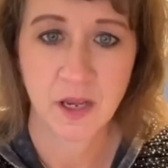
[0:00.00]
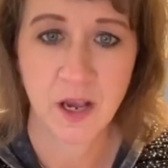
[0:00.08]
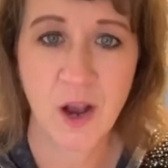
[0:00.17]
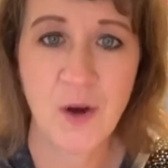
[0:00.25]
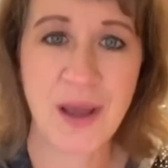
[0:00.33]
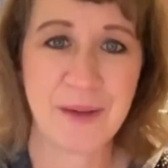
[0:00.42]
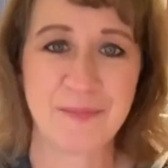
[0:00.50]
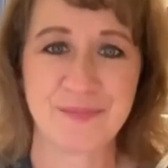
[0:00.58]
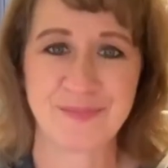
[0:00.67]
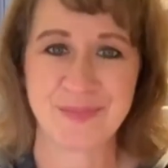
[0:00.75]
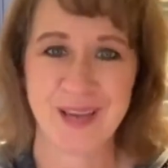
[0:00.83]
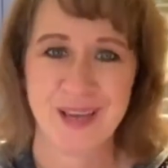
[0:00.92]
Okay.
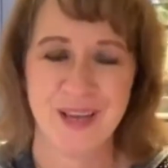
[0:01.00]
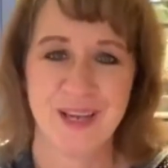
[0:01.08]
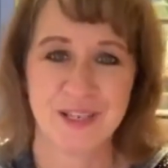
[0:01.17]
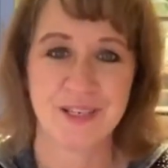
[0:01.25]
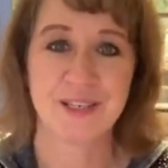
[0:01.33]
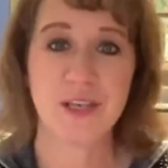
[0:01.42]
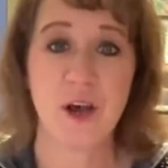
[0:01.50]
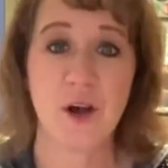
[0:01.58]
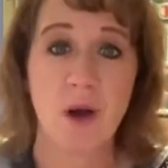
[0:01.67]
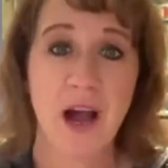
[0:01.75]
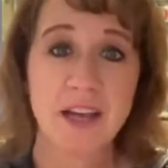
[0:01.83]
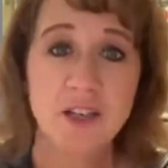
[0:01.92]
So
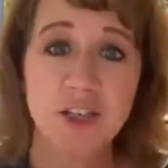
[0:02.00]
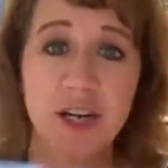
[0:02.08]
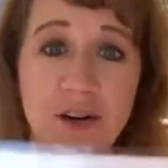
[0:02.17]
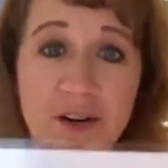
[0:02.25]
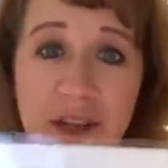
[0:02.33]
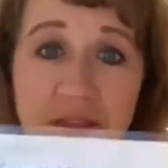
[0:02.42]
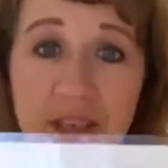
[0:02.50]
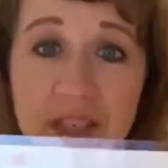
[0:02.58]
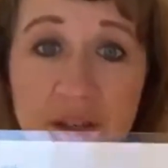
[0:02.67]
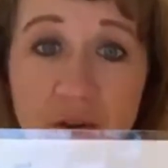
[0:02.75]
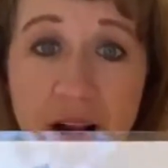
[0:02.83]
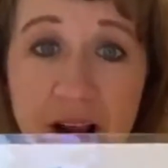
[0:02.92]
I shared
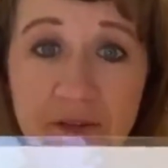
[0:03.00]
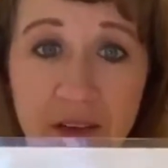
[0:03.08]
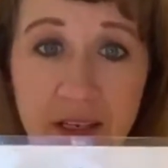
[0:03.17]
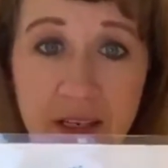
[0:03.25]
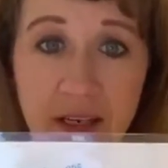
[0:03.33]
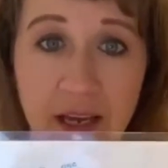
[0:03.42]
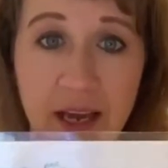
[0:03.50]
this graphic